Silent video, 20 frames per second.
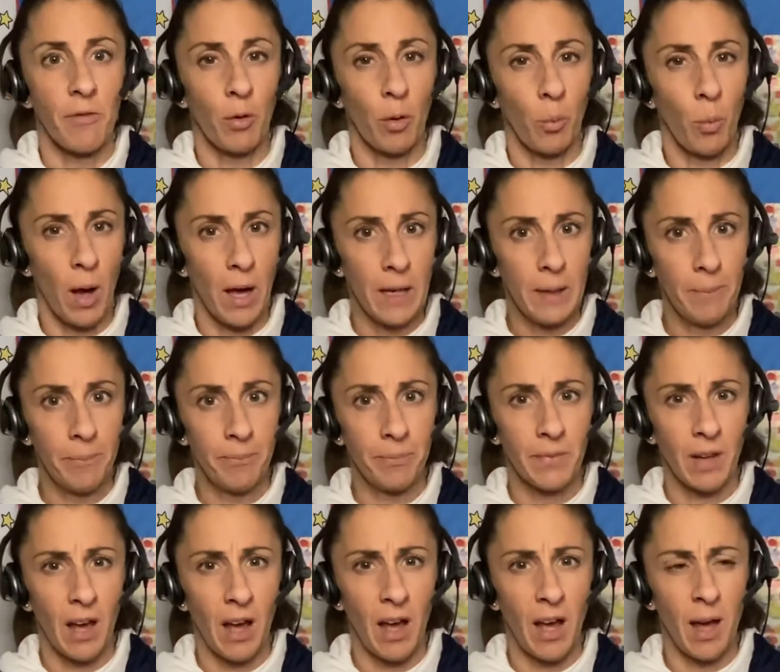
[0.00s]
1.
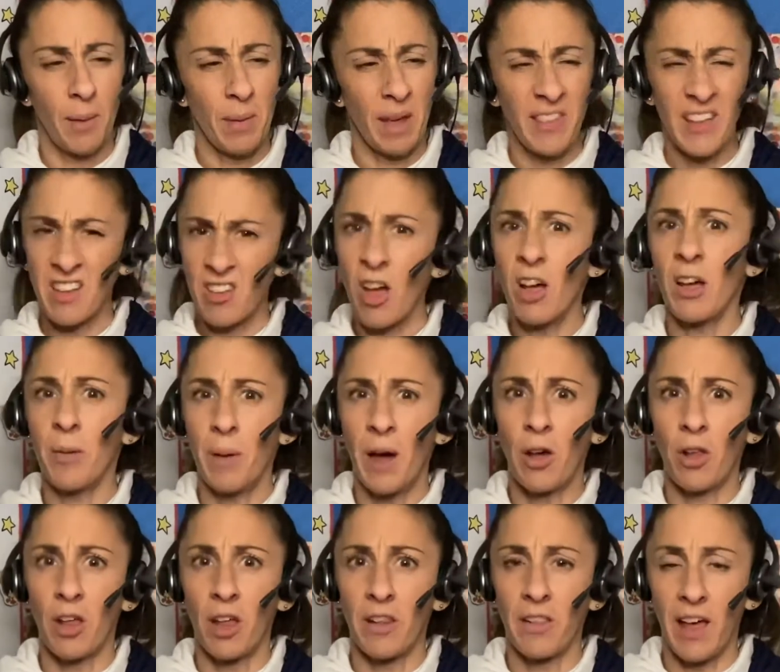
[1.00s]
And they talk
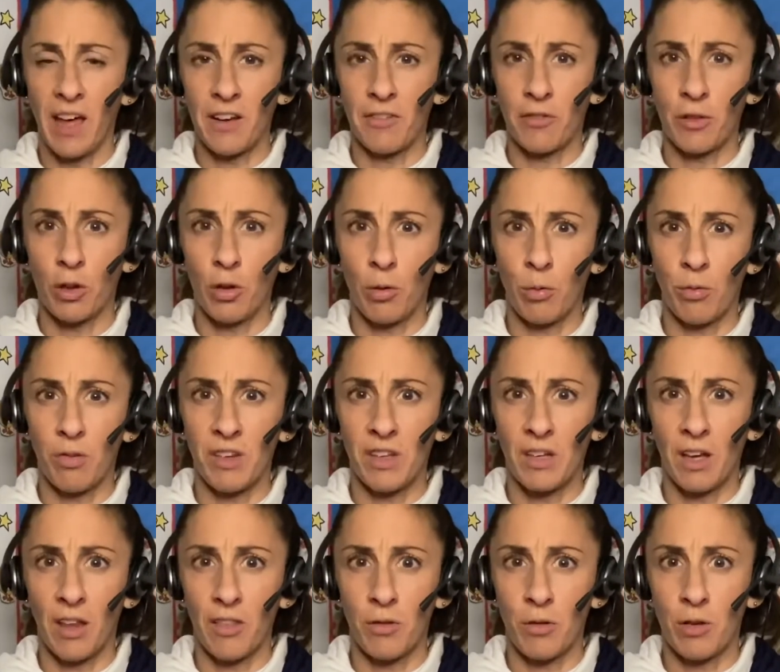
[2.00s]
about a lot of clothes in
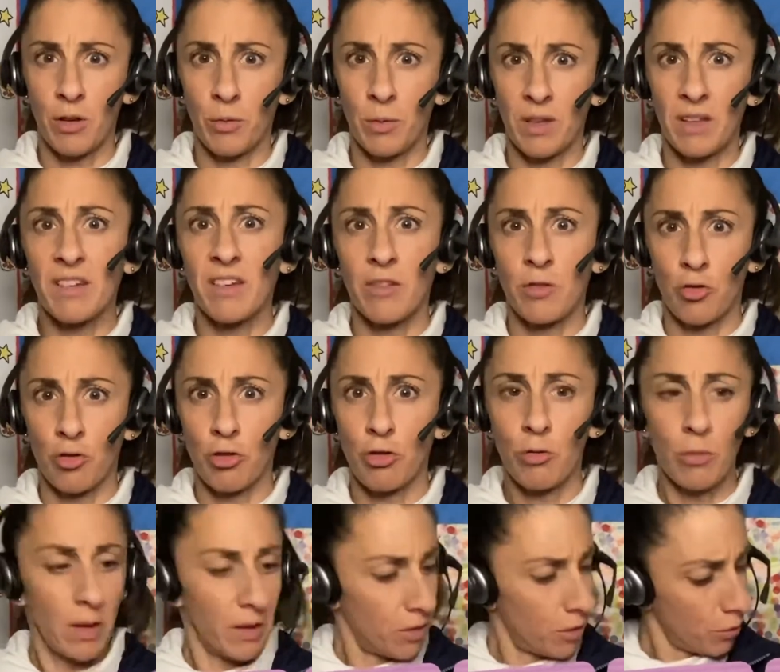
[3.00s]
other units in
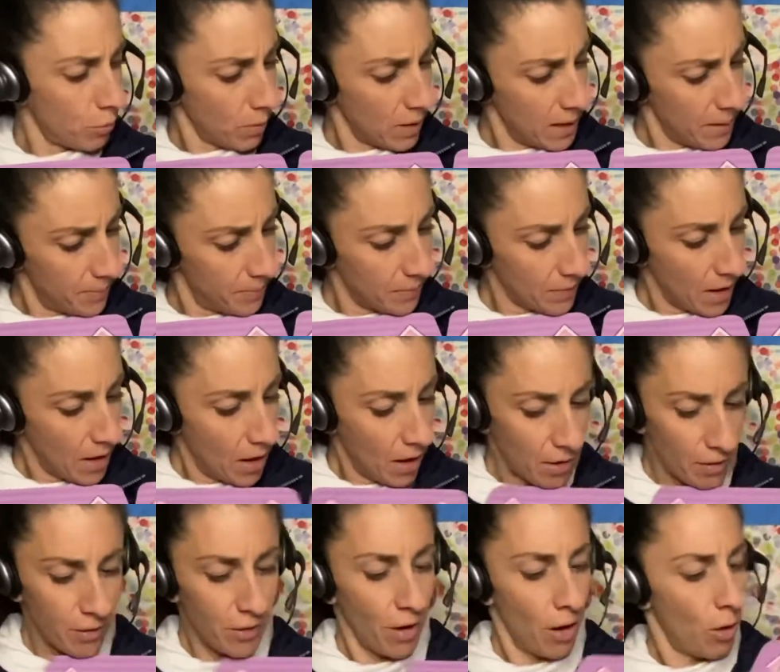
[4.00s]
2 and 3.
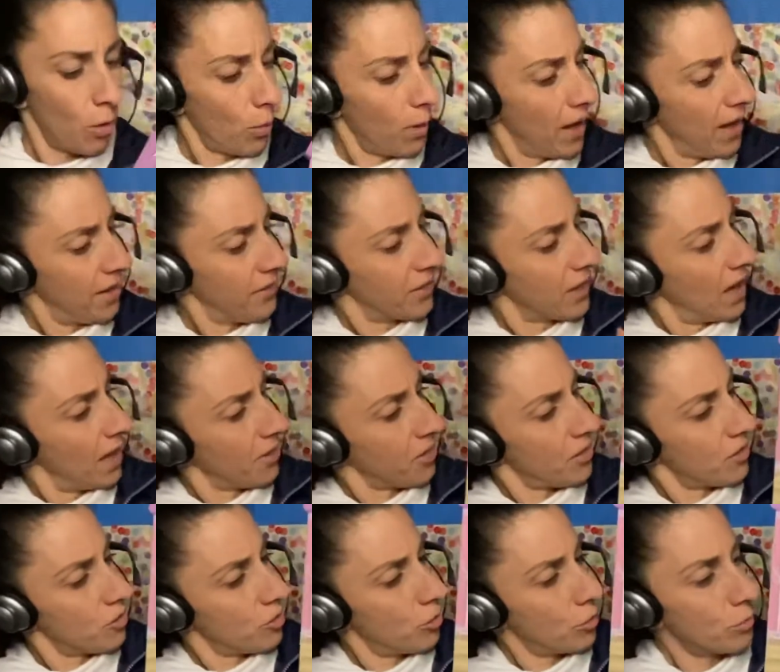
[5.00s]
So I've got the
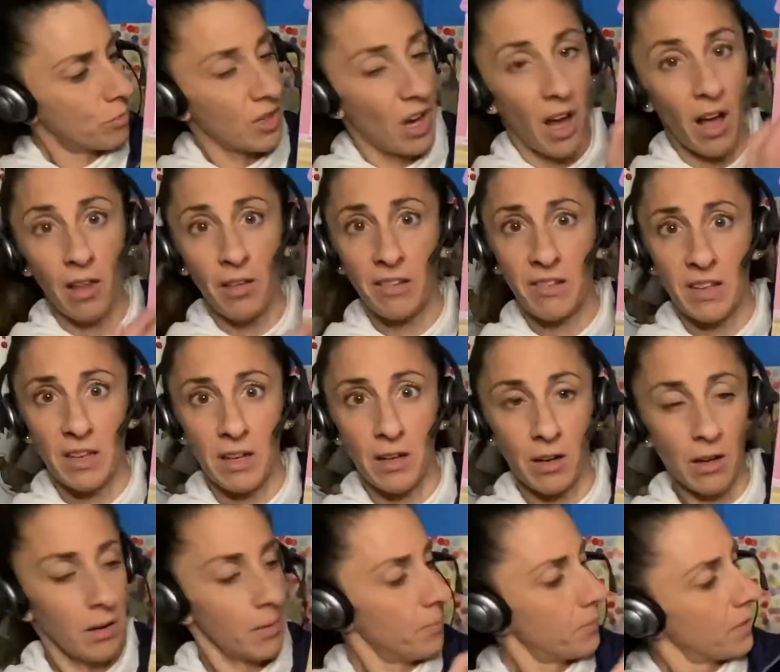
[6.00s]
2 dolls
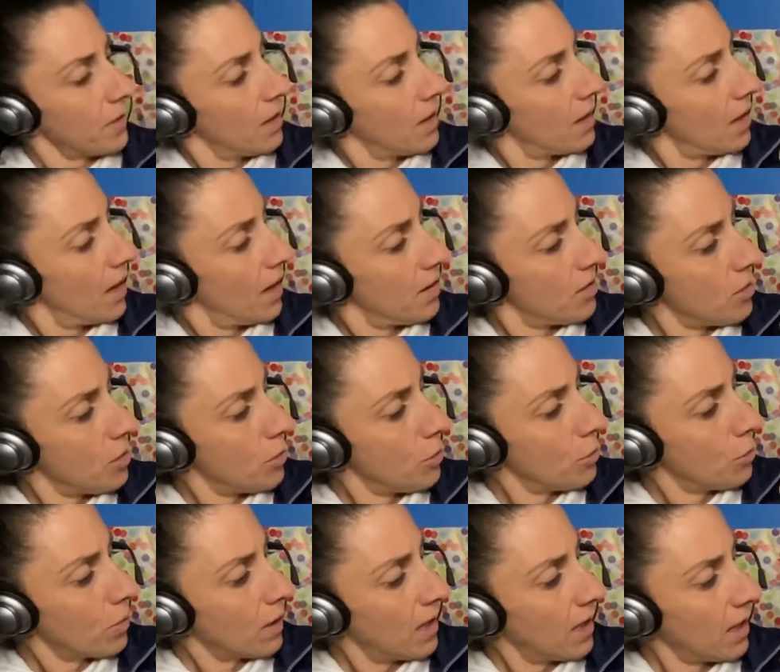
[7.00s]
here, and
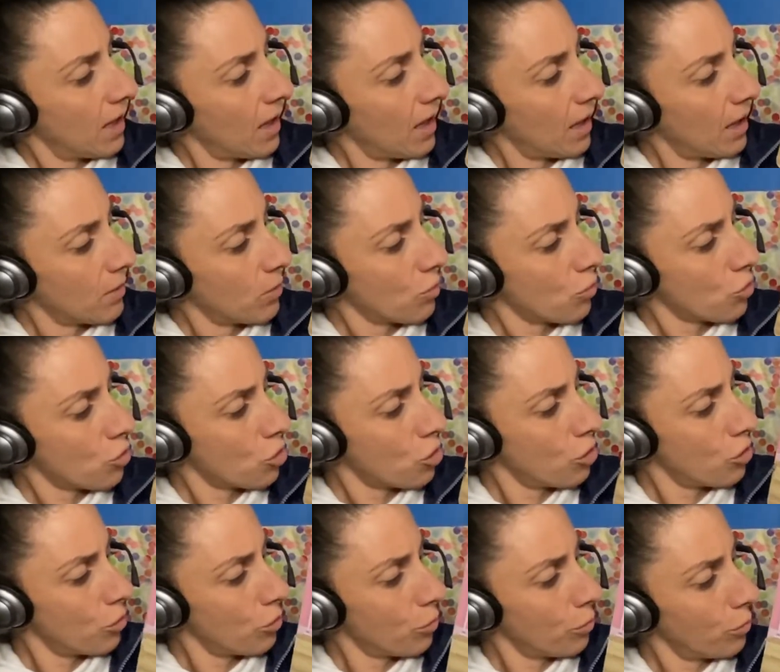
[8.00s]
you can
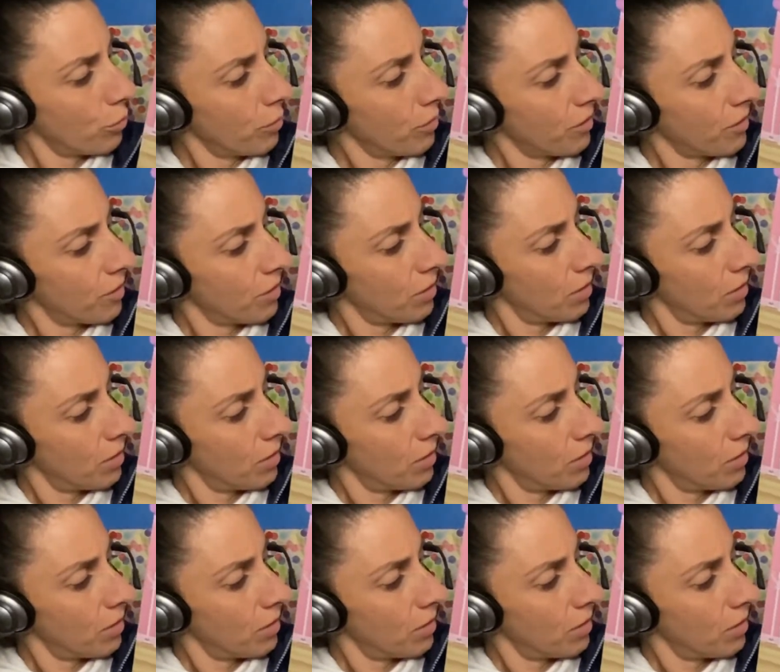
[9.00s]
choose